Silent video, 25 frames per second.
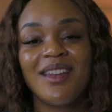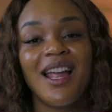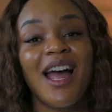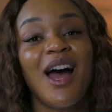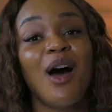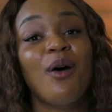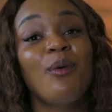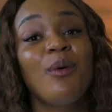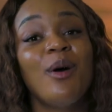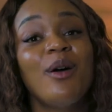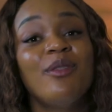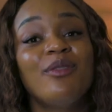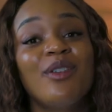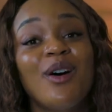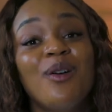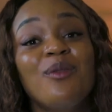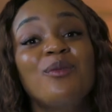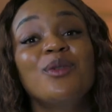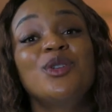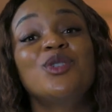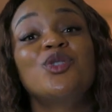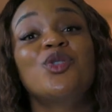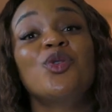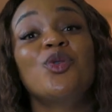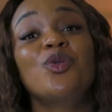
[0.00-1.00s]
However,
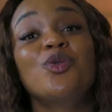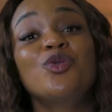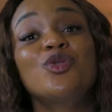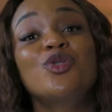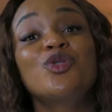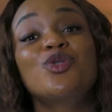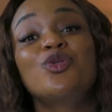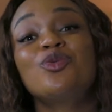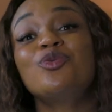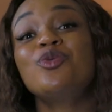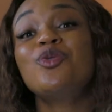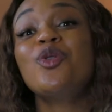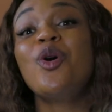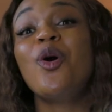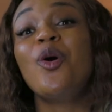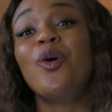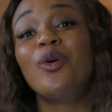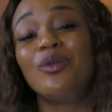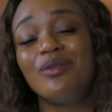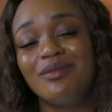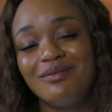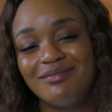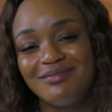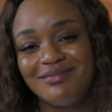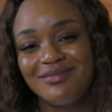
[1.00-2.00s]
we chose to
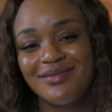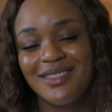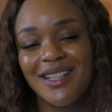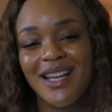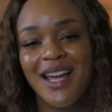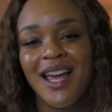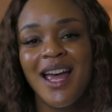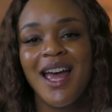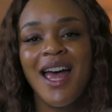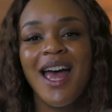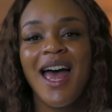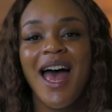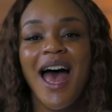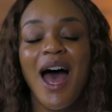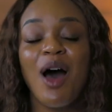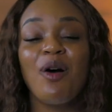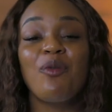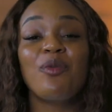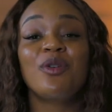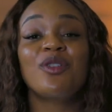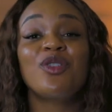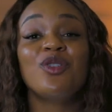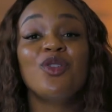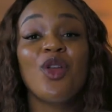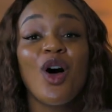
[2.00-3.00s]
know. And
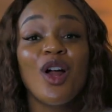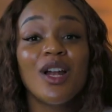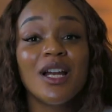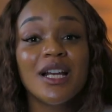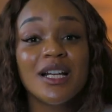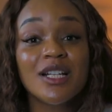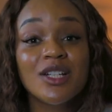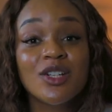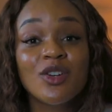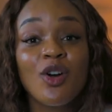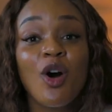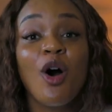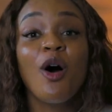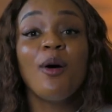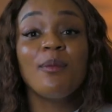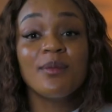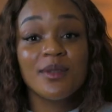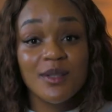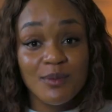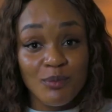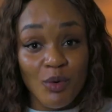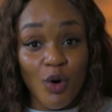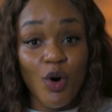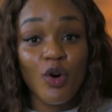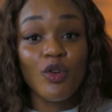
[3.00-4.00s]
with knowledge
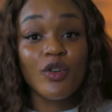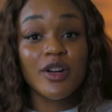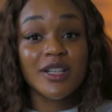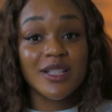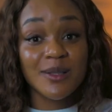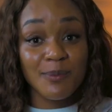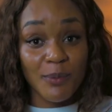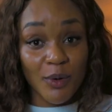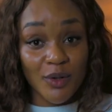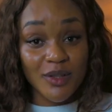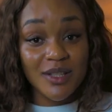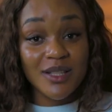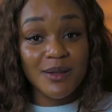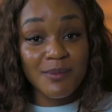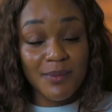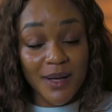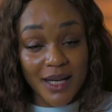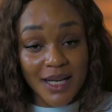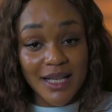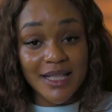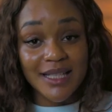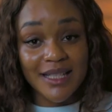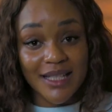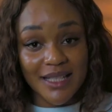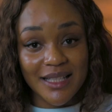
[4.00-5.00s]
comes more
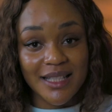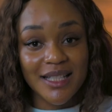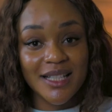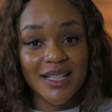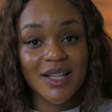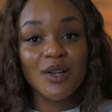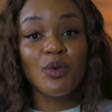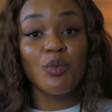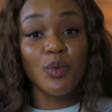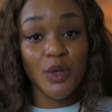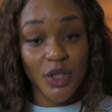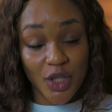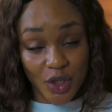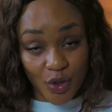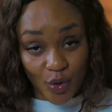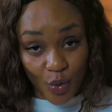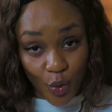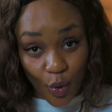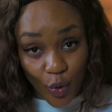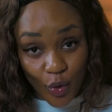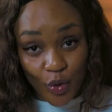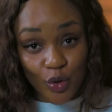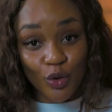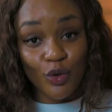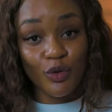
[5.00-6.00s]
responsibility, which is
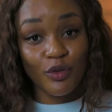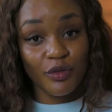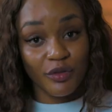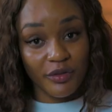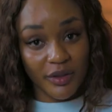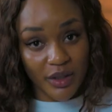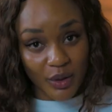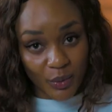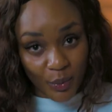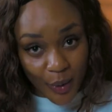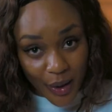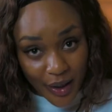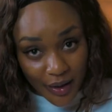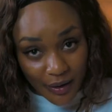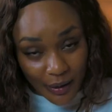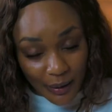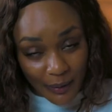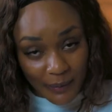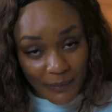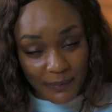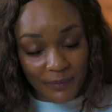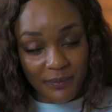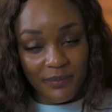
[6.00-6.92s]
also free will.